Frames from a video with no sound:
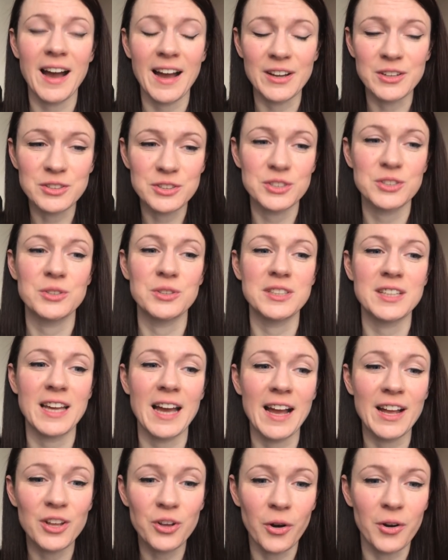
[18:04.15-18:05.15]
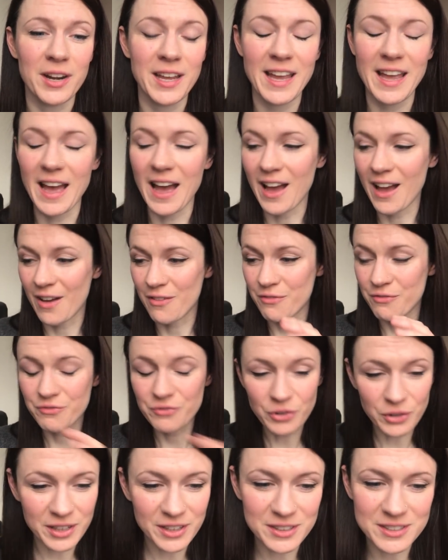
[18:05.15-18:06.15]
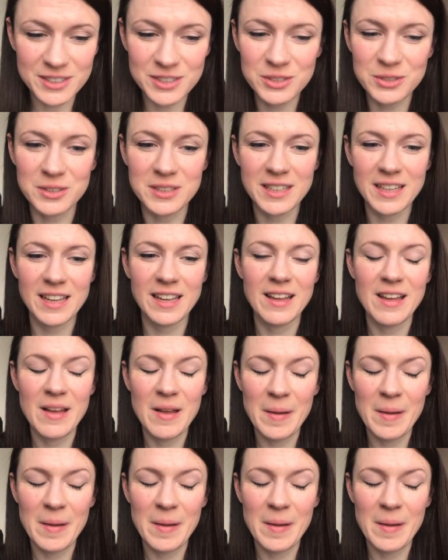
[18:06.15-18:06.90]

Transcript: I understood it, I got it, I fully understood it.